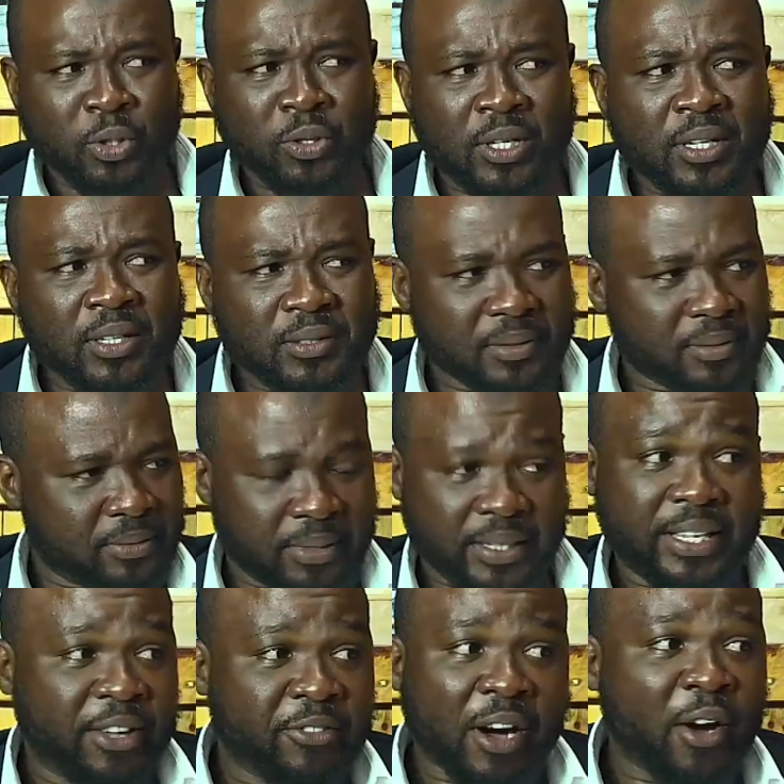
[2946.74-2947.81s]
Google.
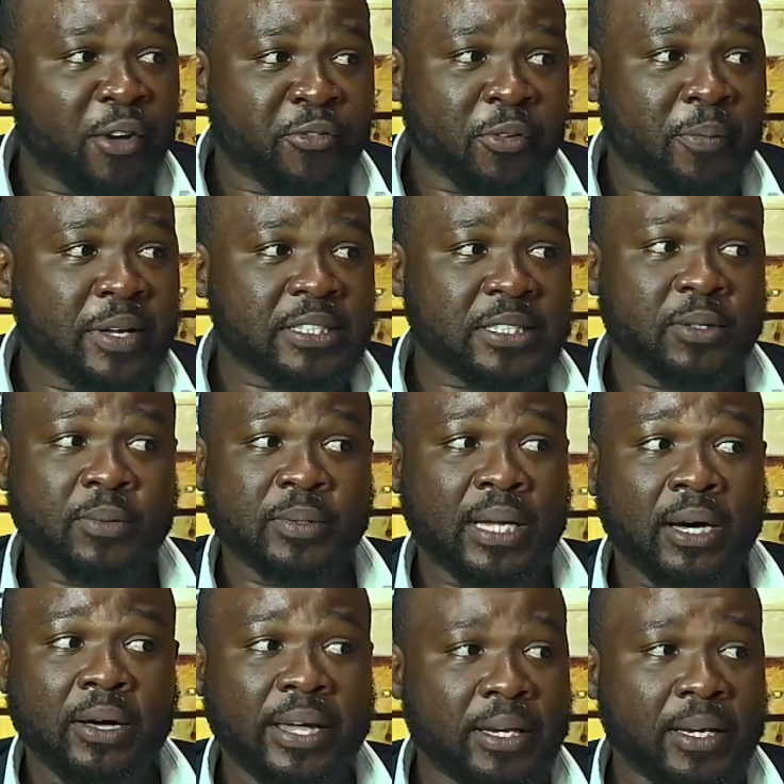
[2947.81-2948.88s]
We give our information
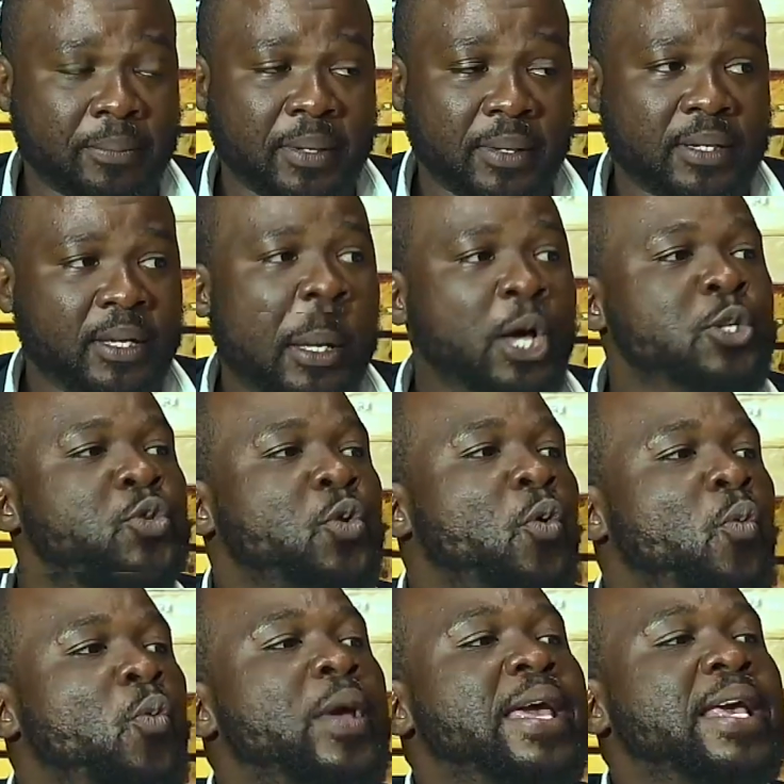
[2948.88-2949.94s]
without anybody.
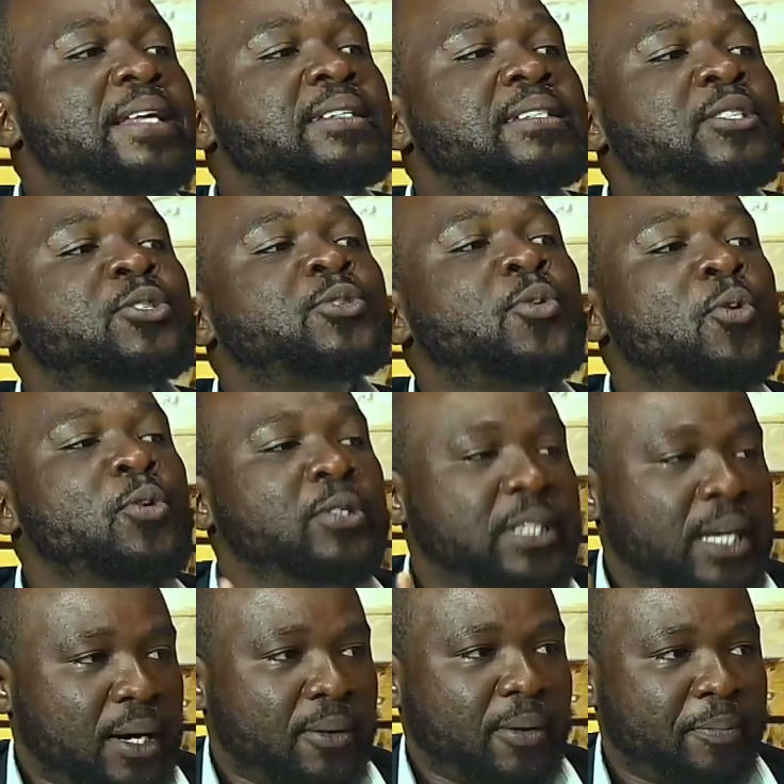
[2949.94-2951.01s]
So we
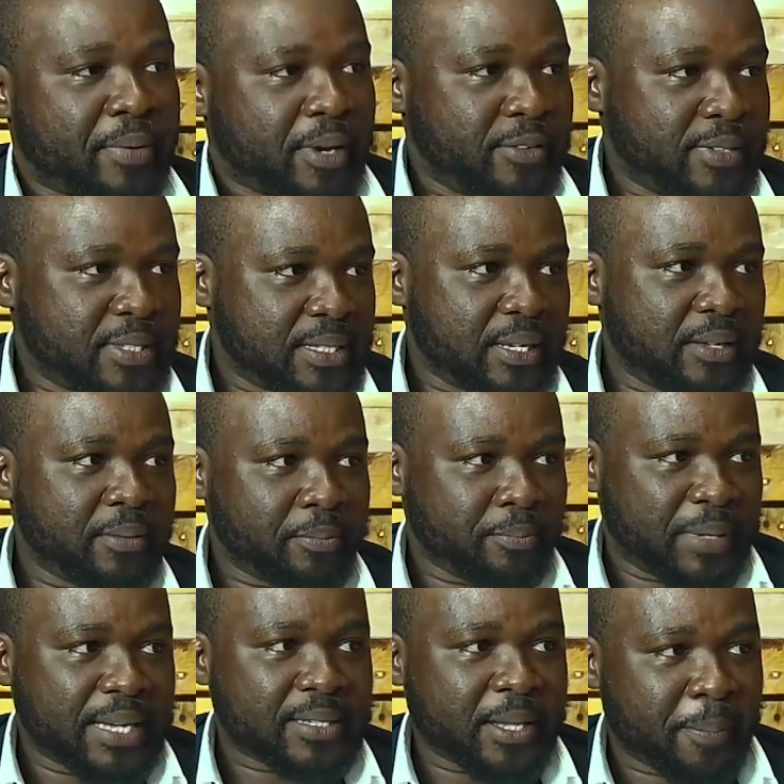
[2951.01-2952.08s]
sold our privacy.
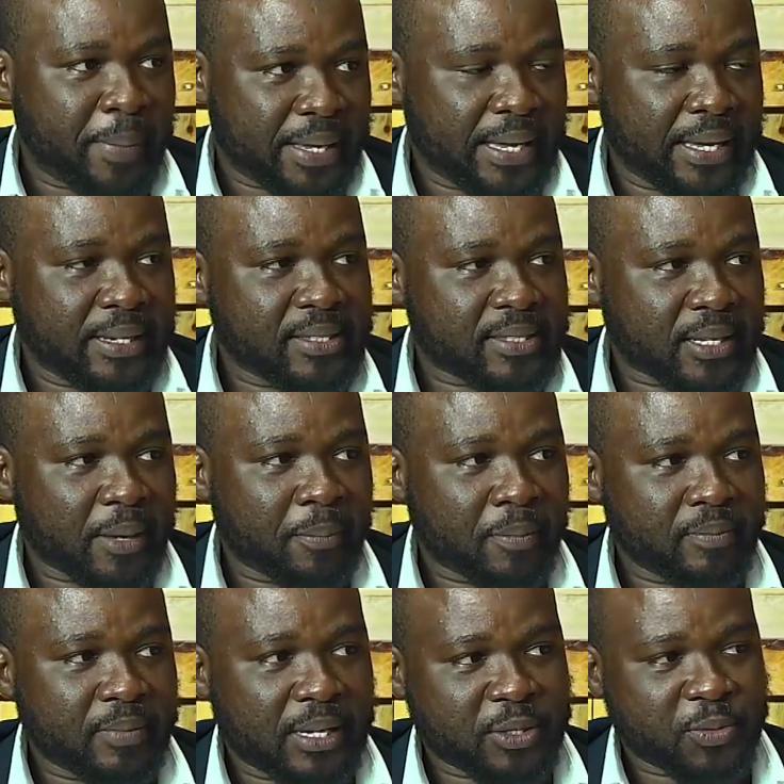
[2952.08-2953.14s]
That's the beginning step.
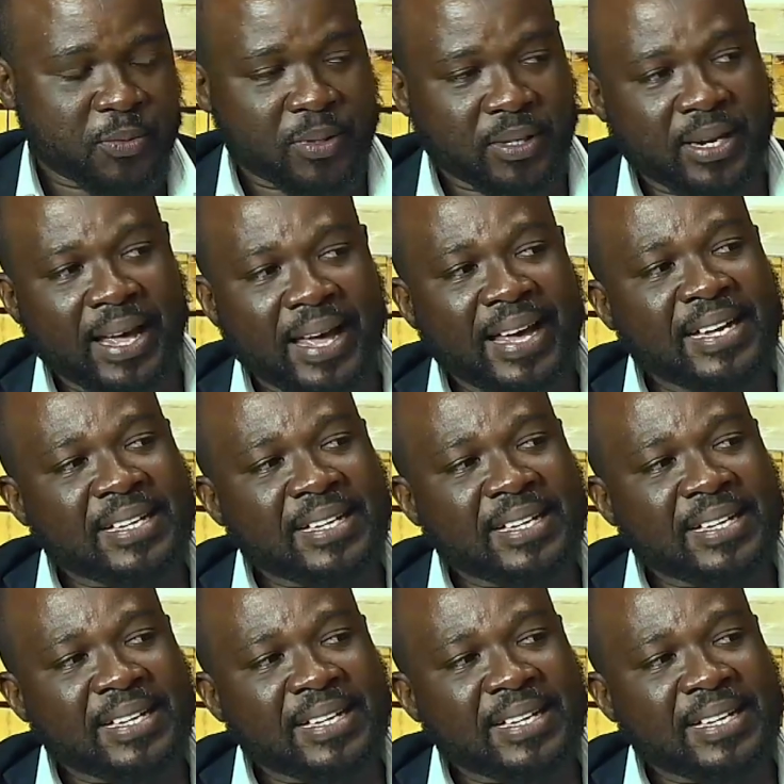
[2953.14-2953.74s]
That's one.